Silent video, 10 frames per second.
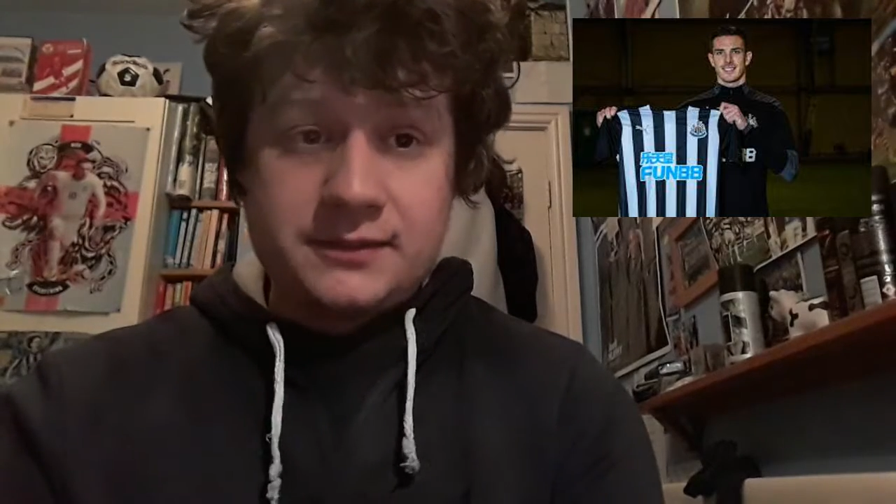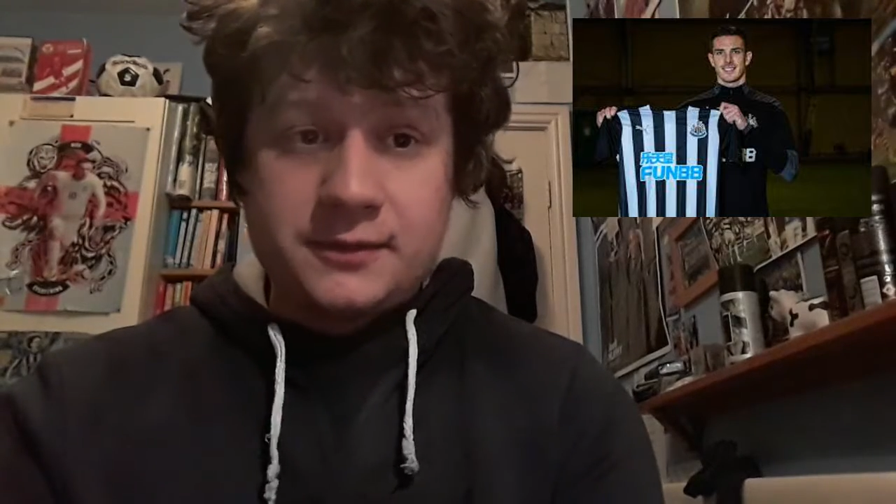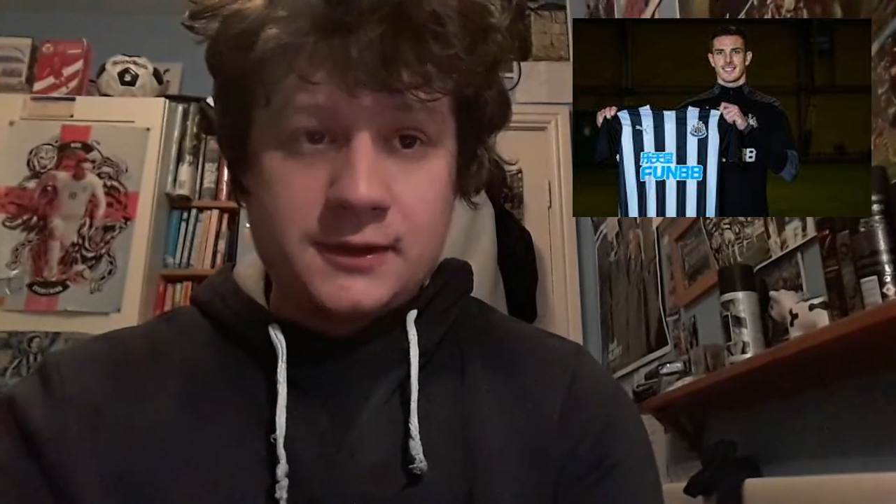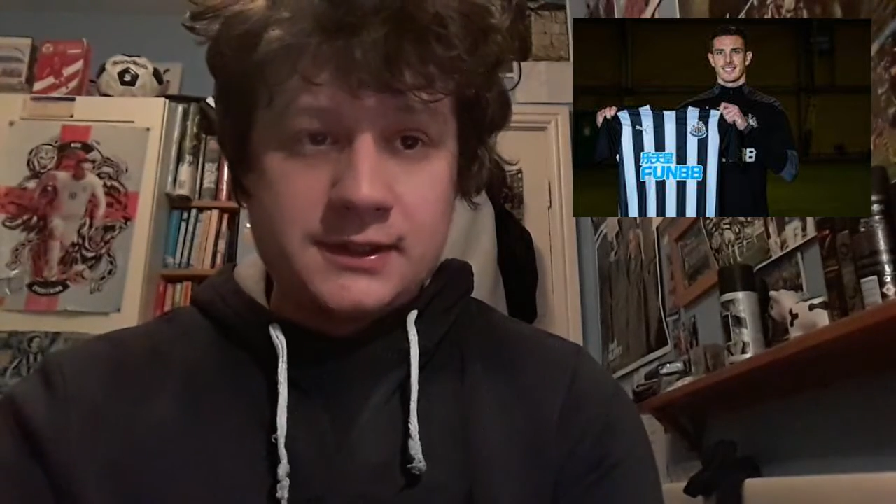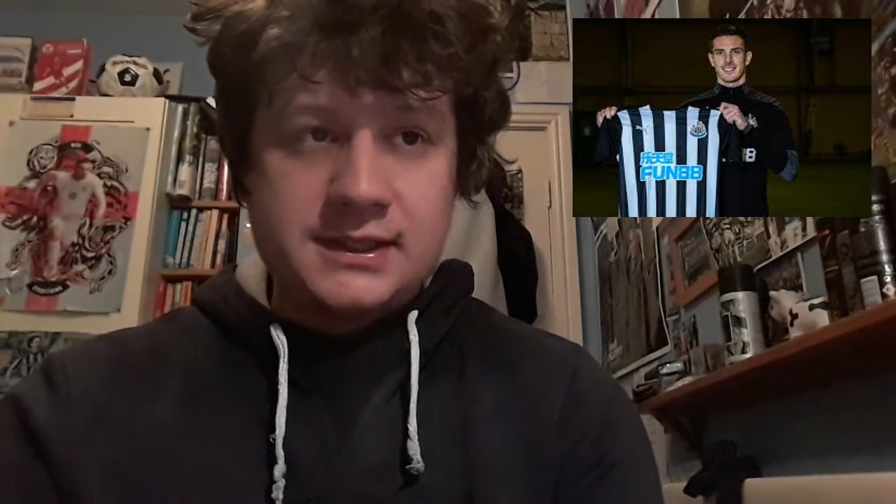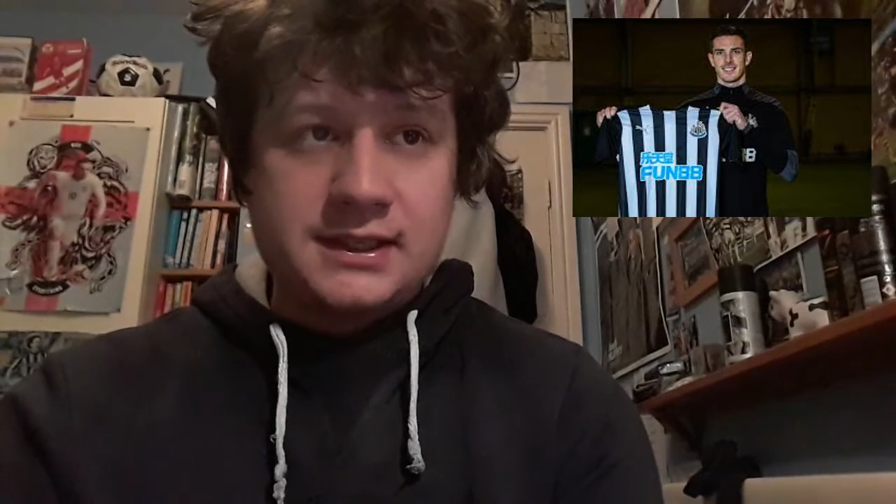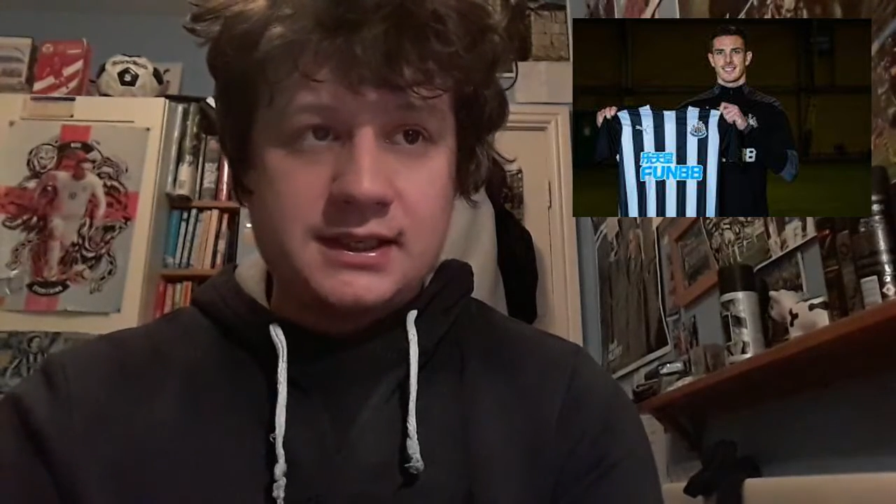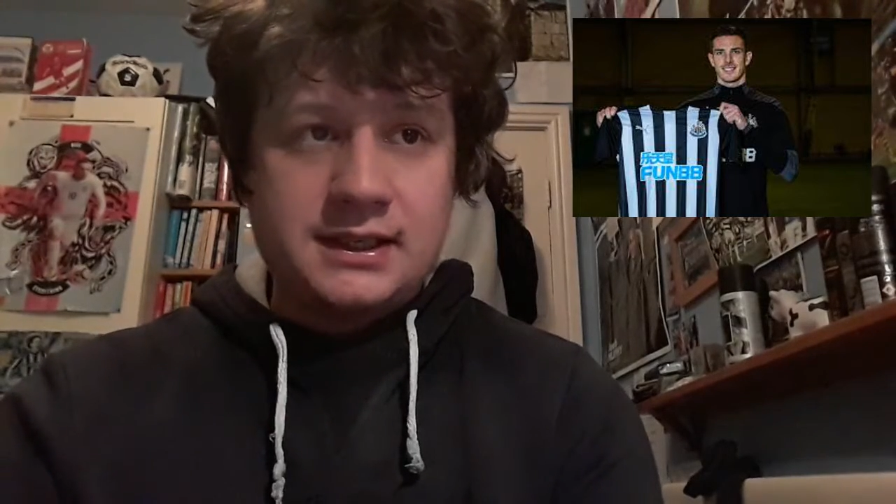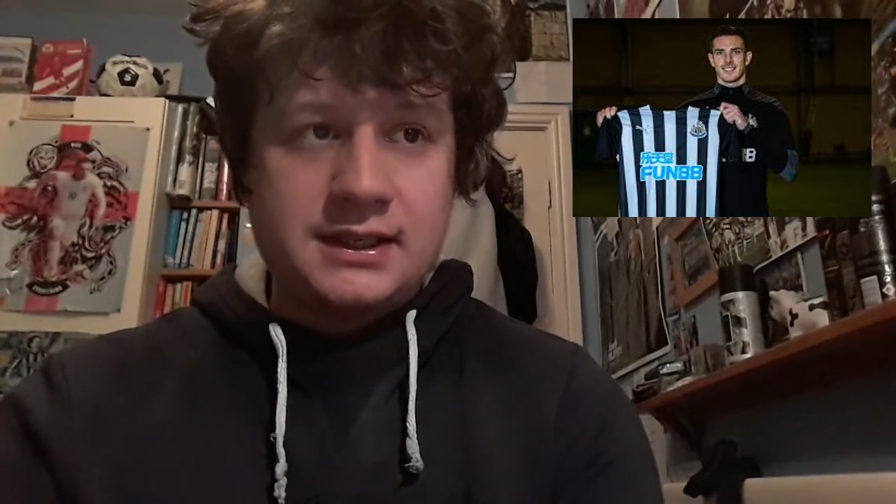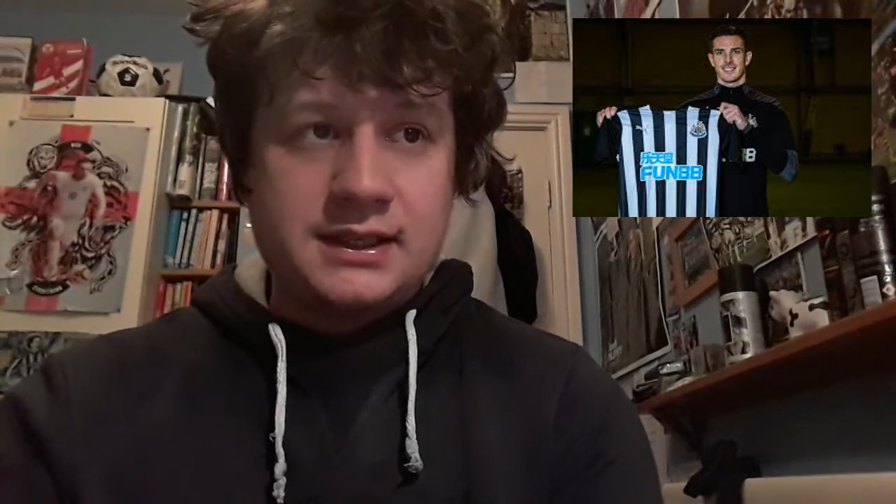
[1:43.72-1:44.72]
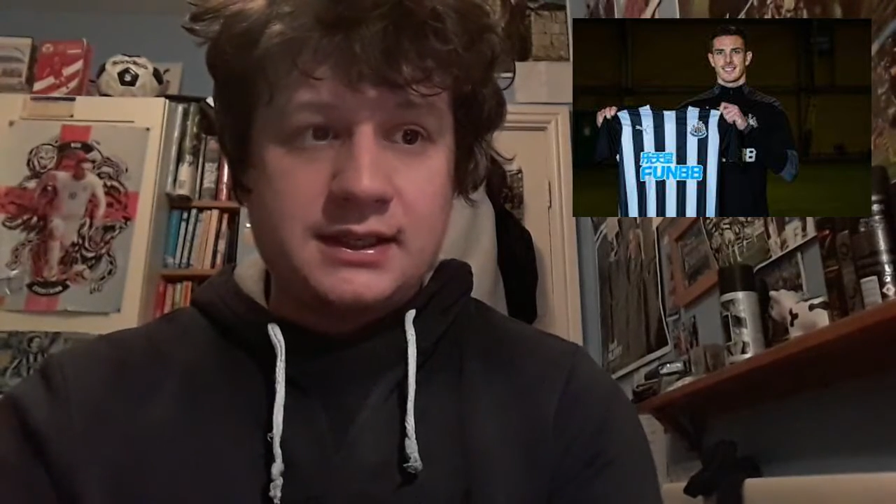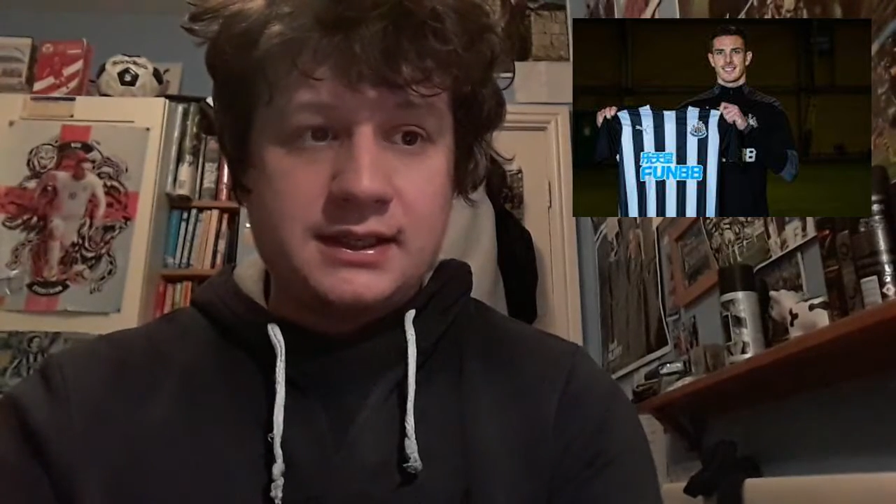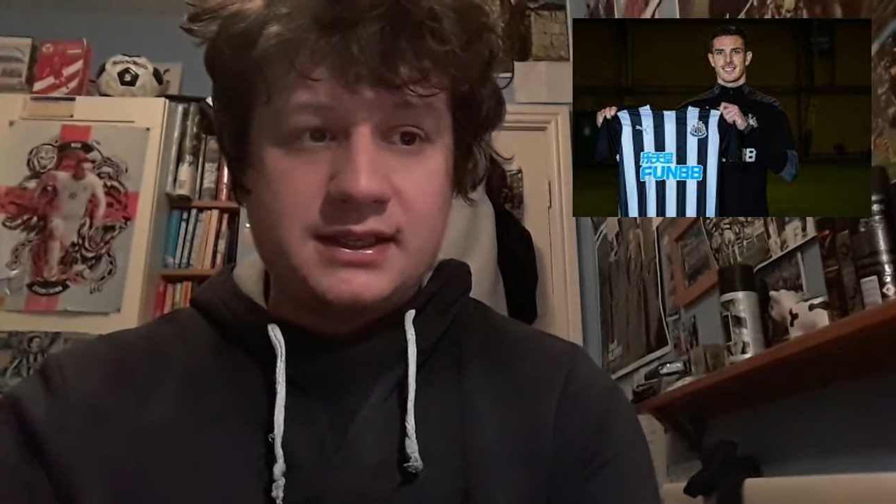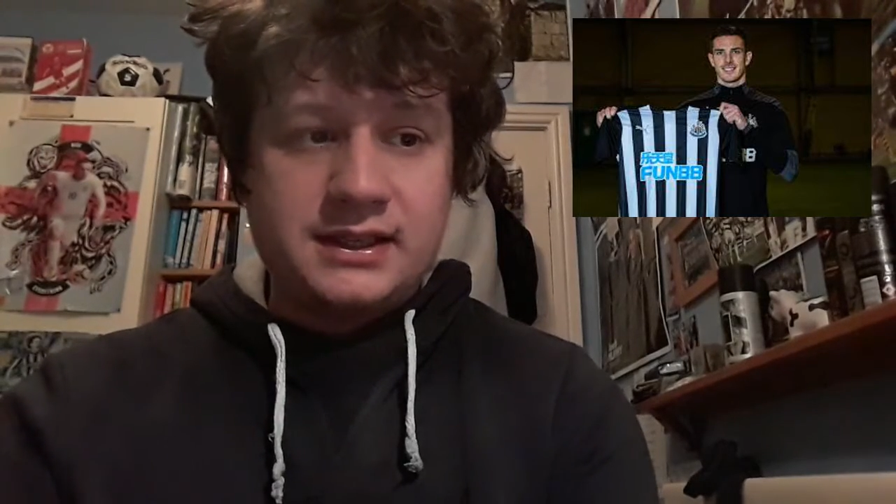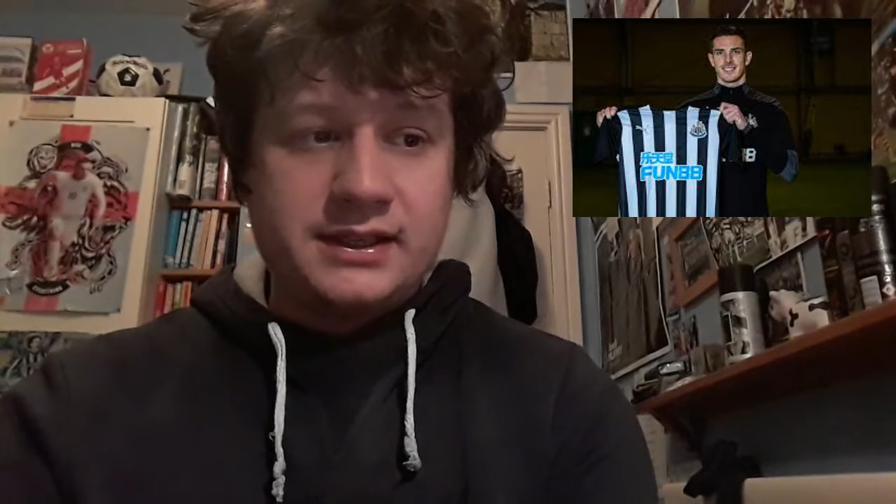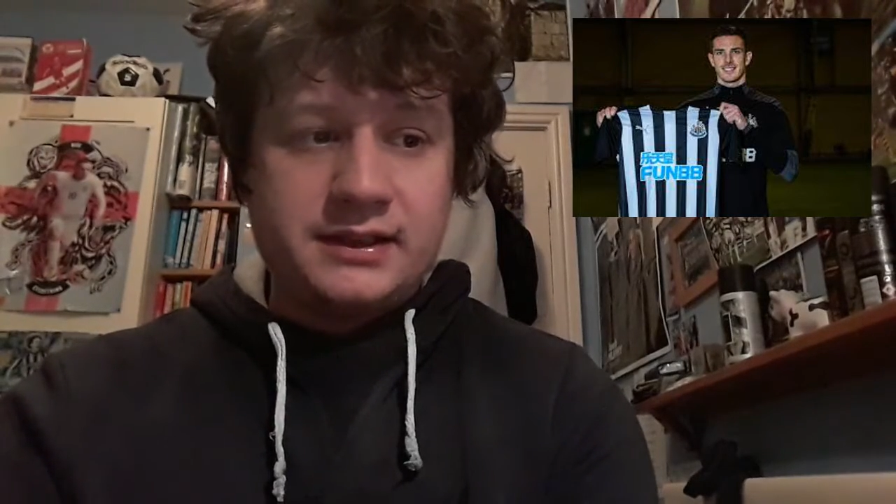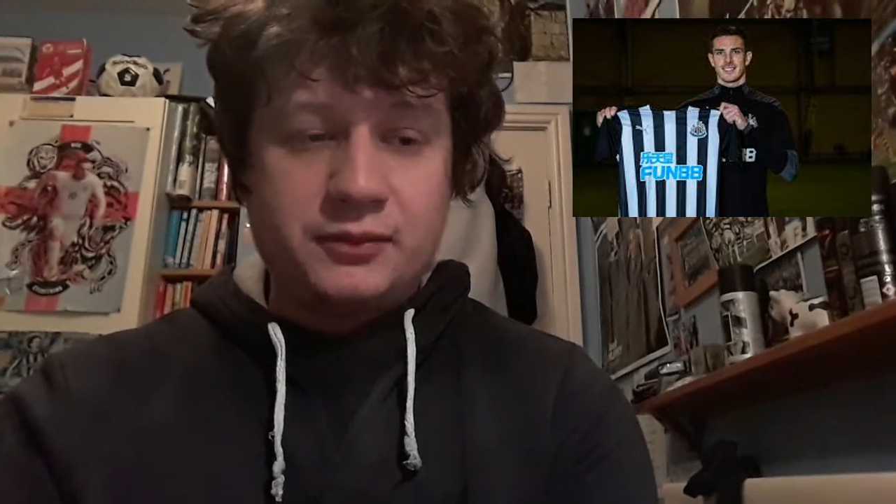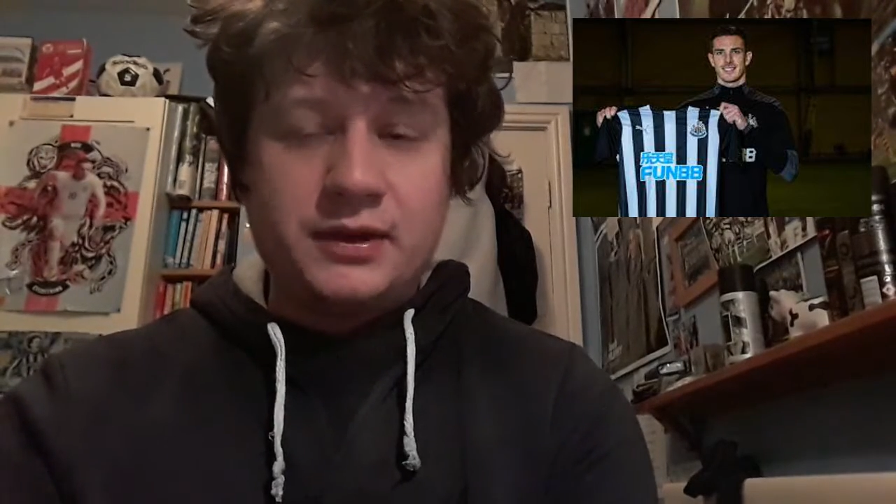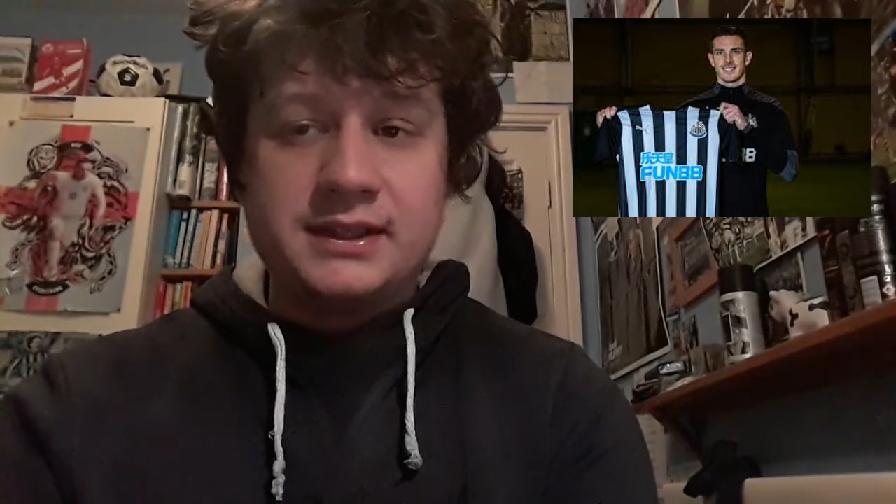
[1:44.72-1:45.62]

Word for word: for us when